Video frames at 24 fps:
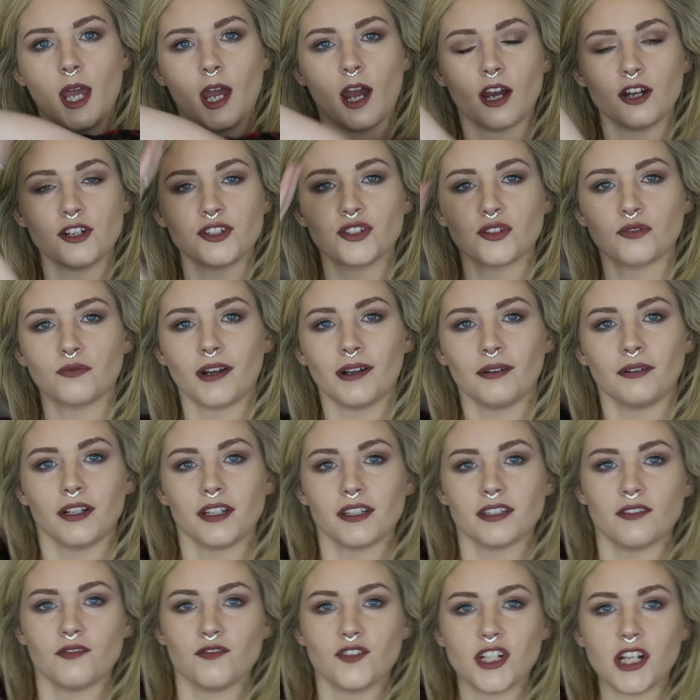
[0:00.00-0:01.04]
Our
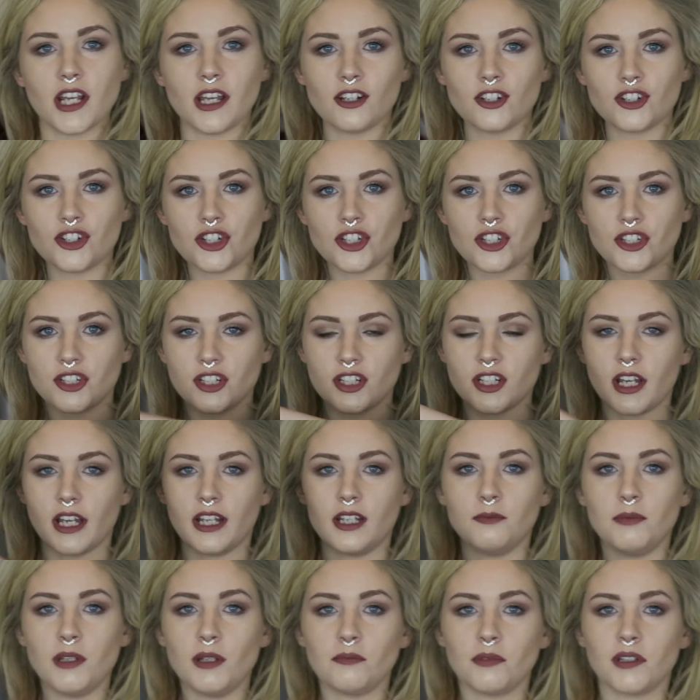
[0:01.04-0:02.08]
surroundings have changed just a
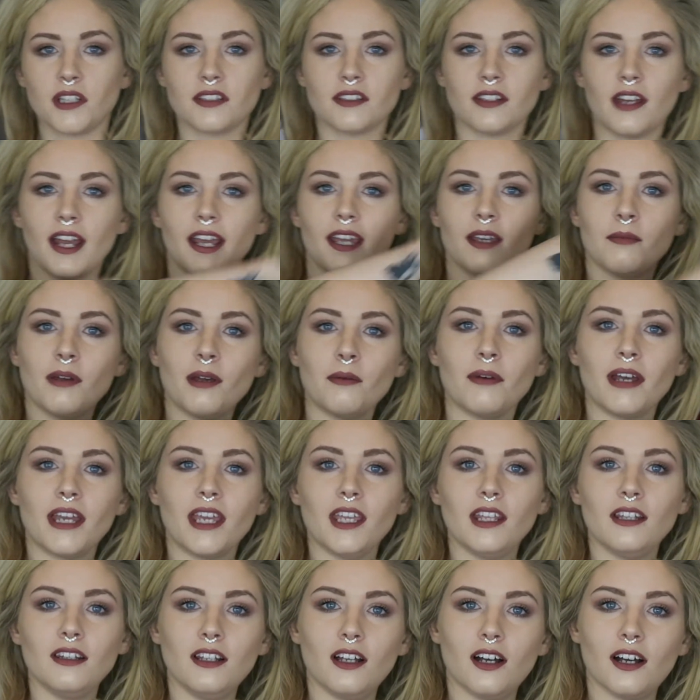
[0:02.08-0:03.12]
tiny bit because I am at my
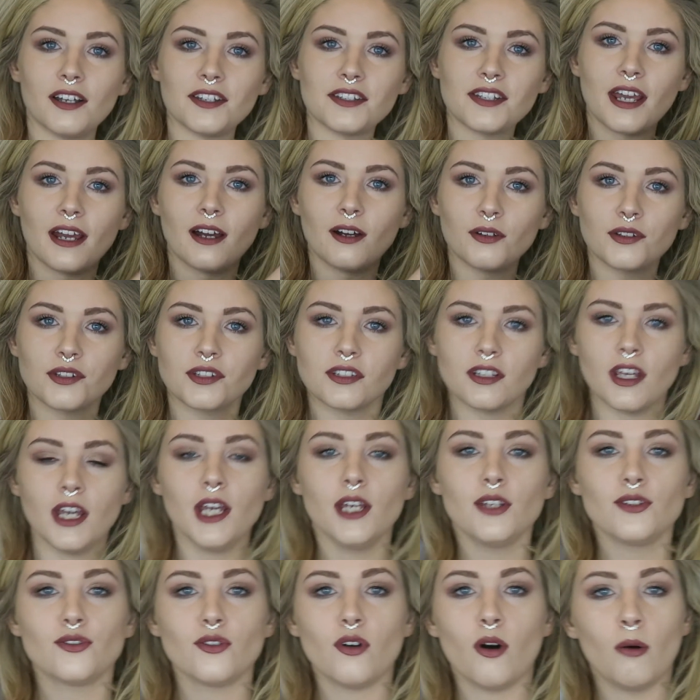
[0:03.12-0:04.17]
in-laws' house.
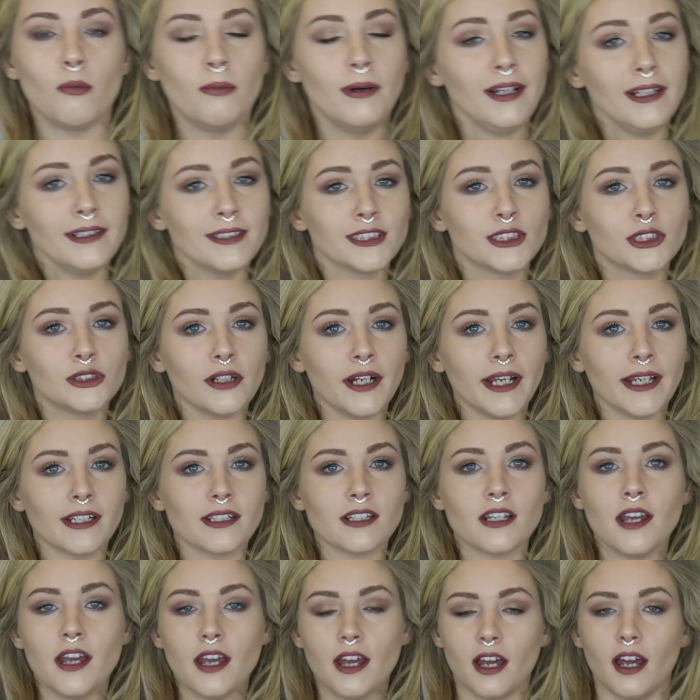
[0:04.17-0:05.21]
But it's great.
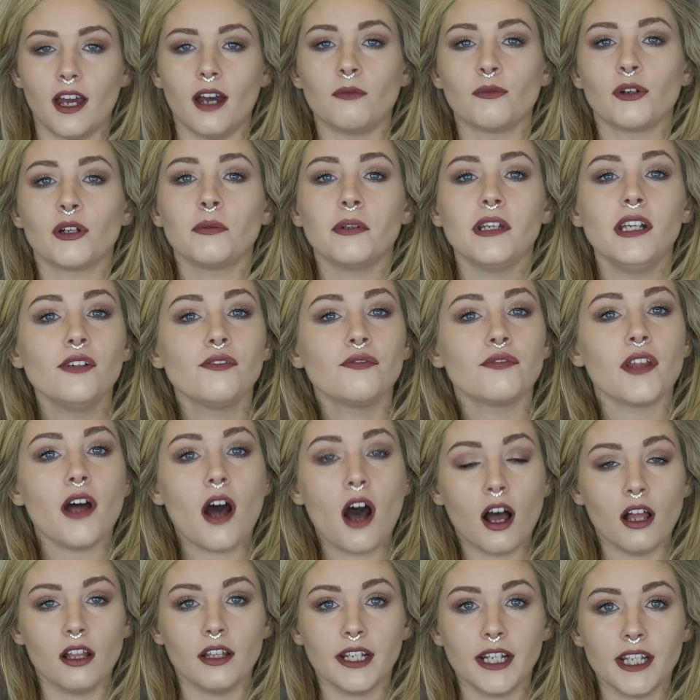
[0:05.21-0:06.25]
We're gonna be here for the
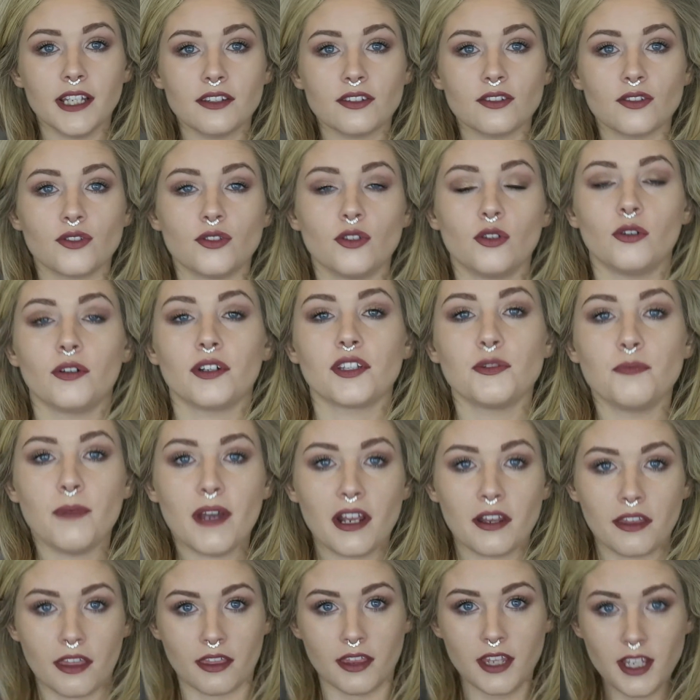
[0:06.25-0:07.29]
holidays, so
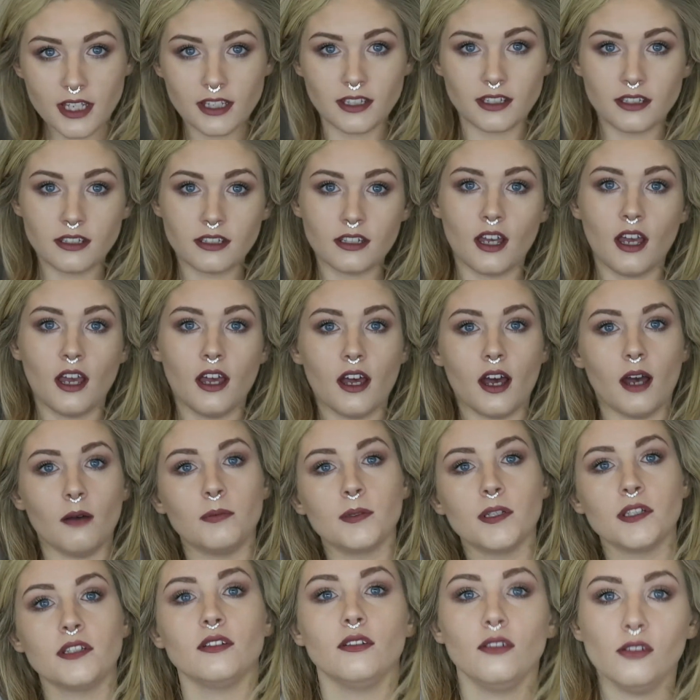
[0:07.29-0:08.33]
expect this up
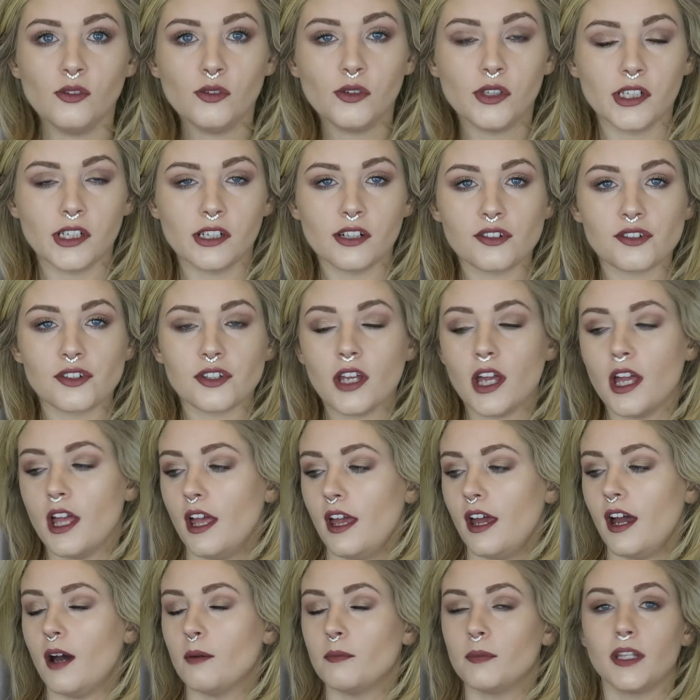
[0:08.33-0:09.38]
until New Year's.
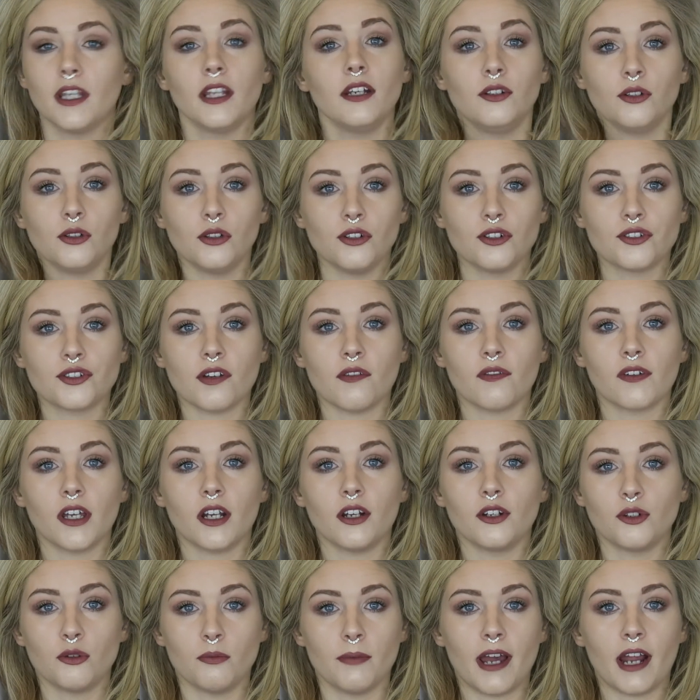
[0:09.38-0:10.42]
And then New Year's I've got
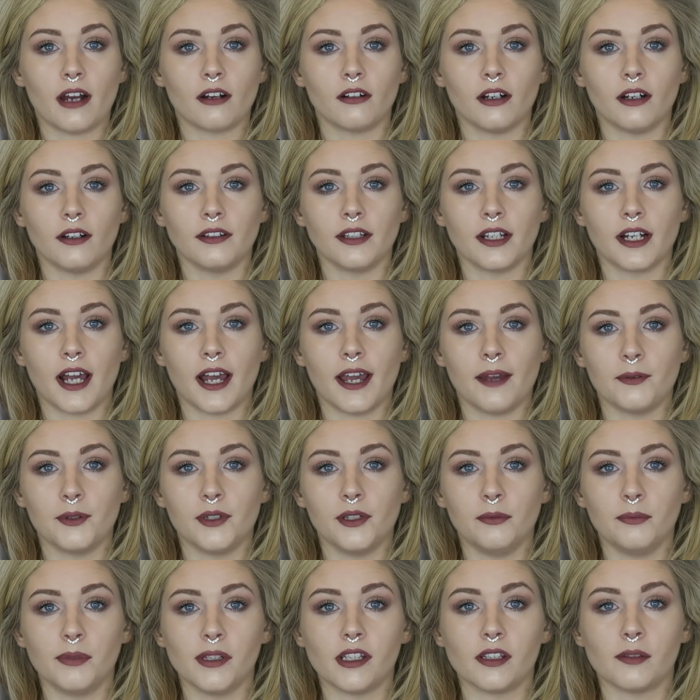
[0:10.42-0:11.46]
a new background that I
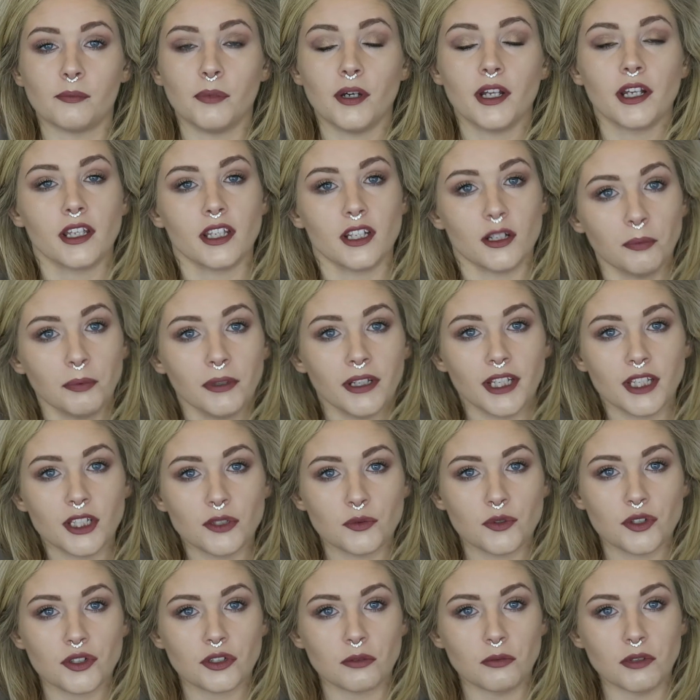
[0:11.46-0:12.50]
will be putting into
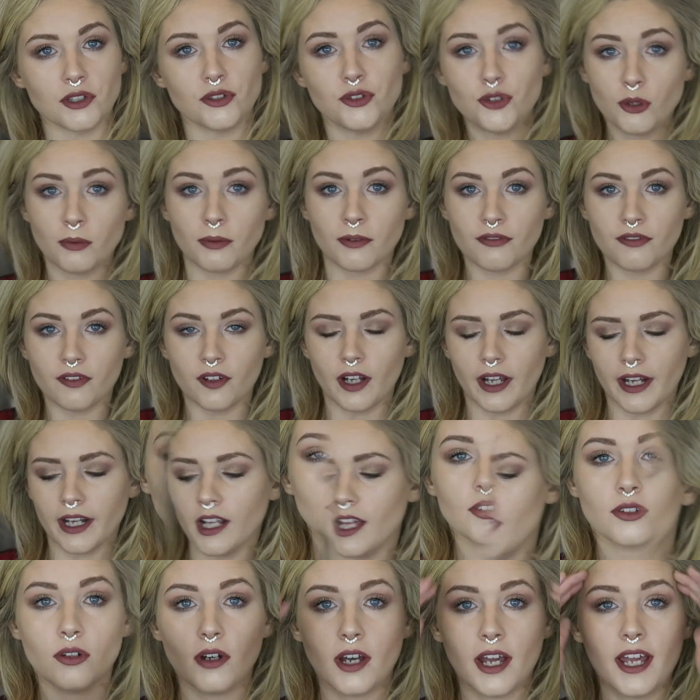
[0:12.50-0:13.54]
place, which is gonna be super fun. Let's
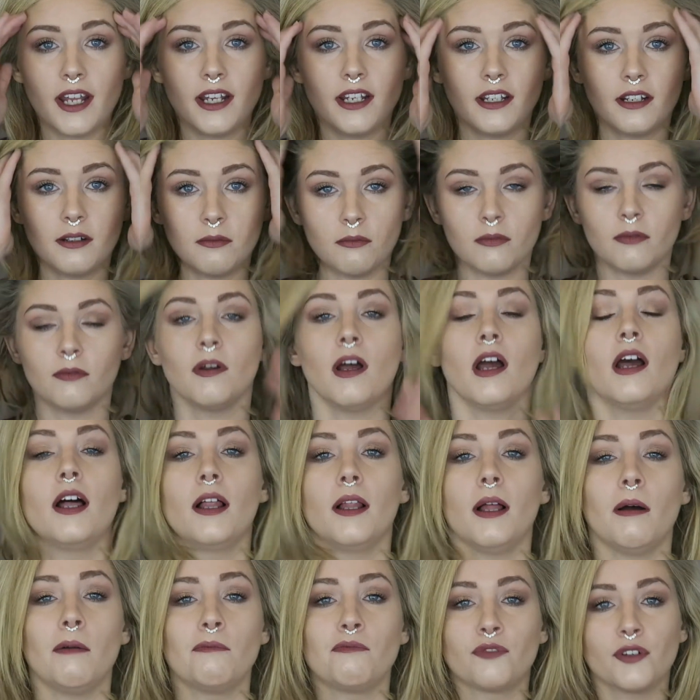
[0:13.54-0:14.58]
just go ahead and,
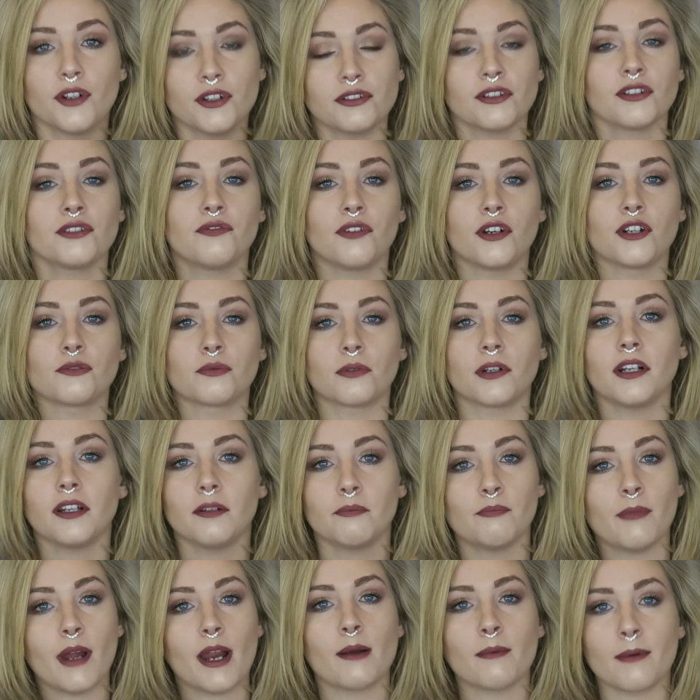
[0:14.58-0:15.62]
first things first, we're gonna
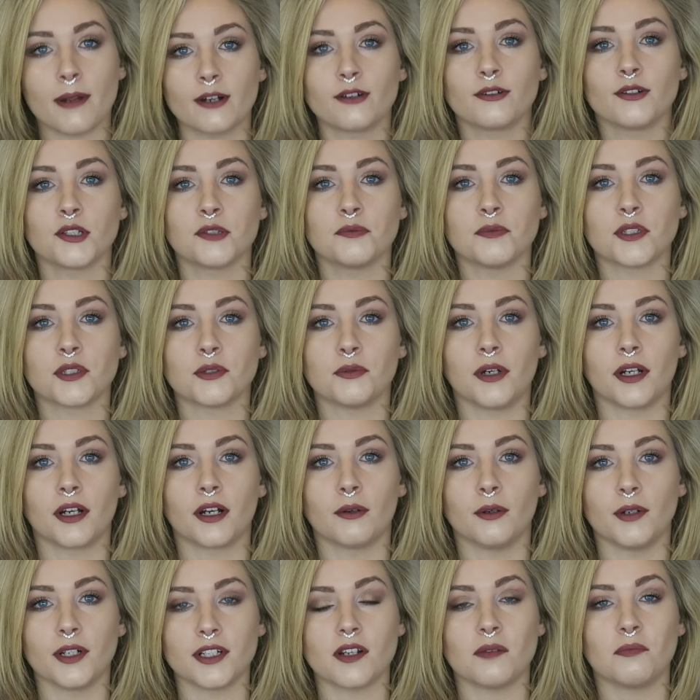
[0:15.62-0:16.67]
admire my Christmas
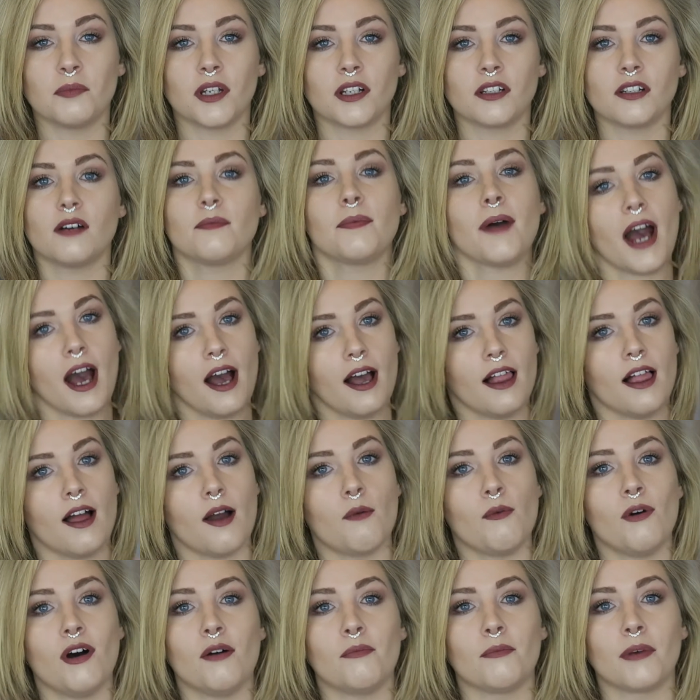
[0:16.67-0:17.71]
sweater, which I picked up a
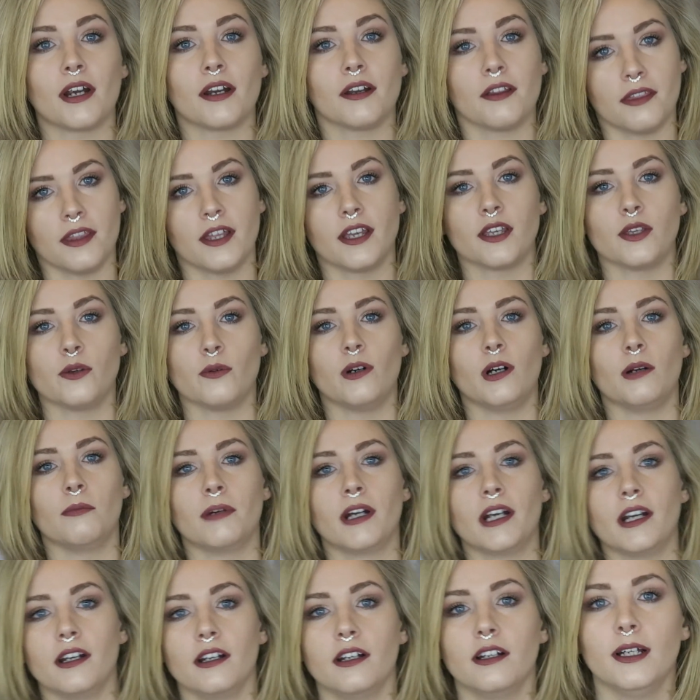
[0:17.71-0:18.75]
la Walmart. Thank you,
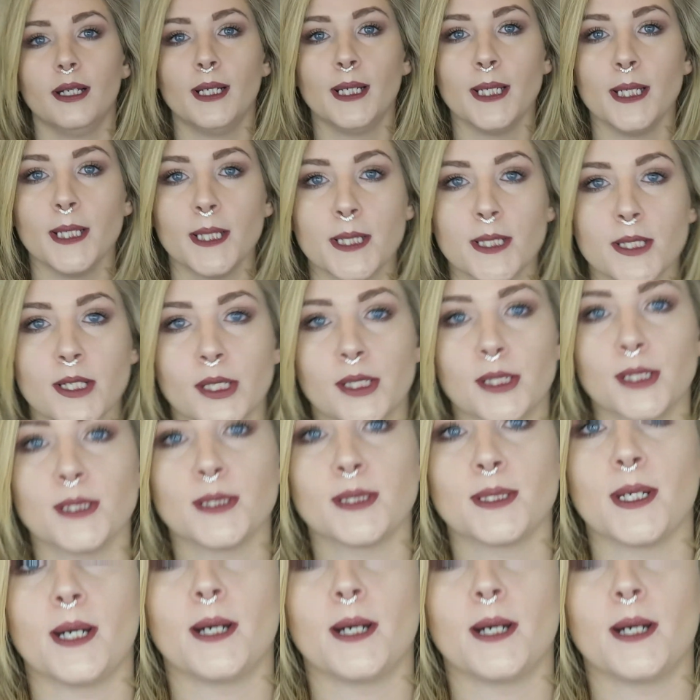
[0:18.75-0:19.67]
Walmart. Check this